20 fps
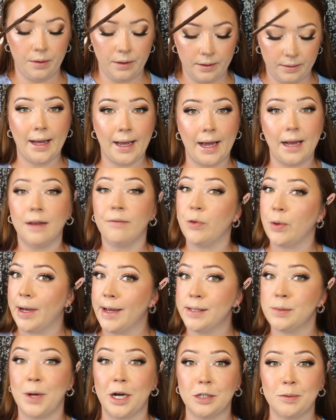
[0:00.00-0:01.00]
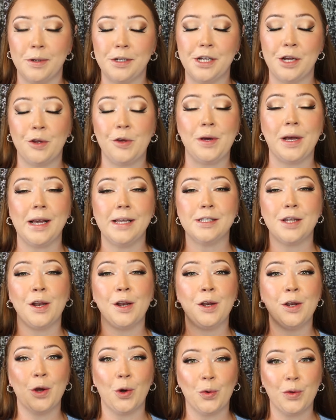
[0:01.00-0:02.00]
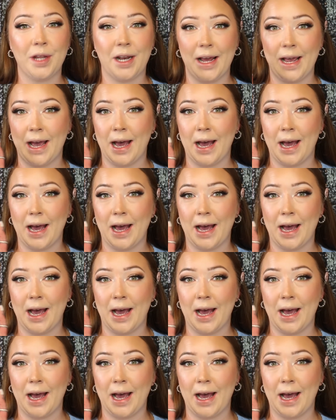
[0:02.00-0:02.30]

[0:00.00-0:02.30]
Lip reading: And again, if you guys watch my channel, you guys know that I